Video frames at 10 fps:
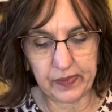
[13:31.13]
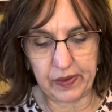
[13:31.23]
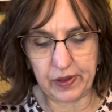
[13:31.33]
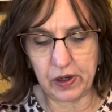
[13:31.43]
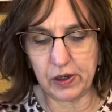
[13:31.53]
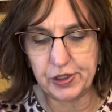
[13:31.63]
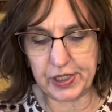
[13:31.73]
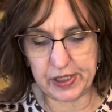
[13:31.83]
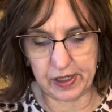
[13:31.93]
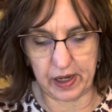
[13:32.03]
There are
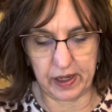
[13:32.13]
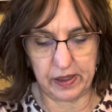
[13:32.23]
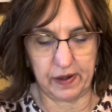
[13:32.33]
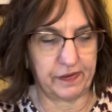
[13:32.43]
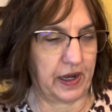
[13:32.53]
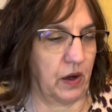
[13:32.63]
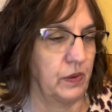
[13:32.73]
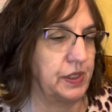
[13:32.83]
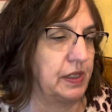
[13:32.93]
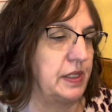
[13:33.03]
just not enough
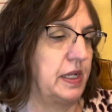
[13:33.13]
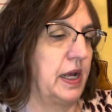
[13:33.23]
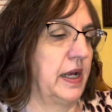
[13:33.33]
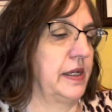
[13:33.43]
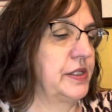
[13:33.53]
hours in the day